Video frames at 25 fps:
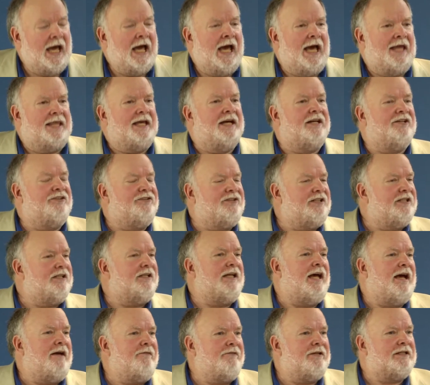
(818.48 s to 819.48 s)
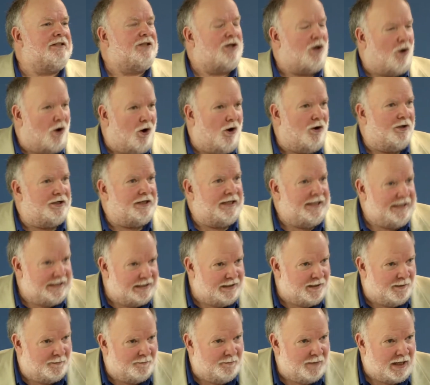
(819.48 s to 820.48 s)
They still haven't caught
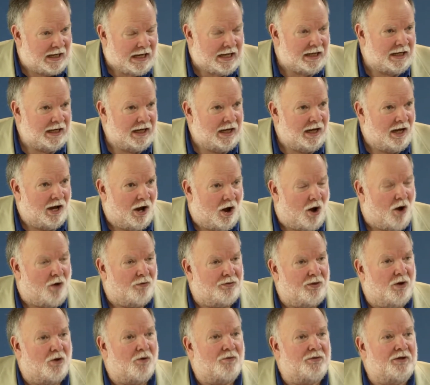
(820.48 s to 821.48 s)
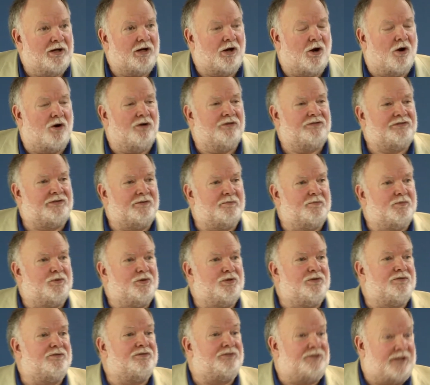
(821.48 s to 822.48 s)
him although there are some
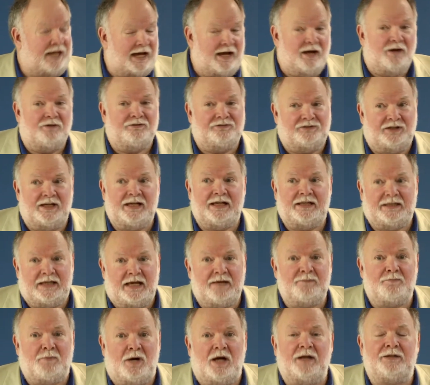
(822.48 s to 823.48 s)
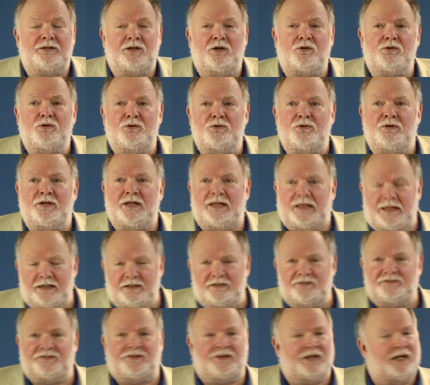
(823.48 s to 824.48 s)
moves now saying they might know who he
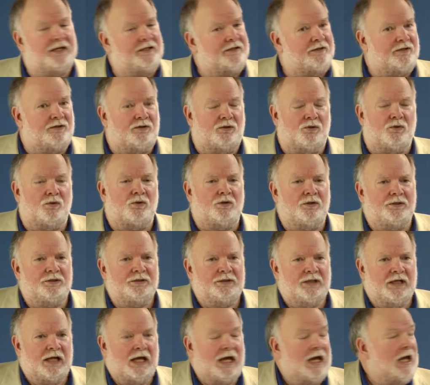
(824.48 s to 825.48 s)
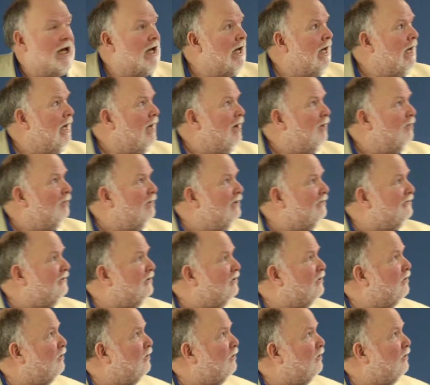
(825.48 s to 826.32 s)
is, thank the Lord. Mr.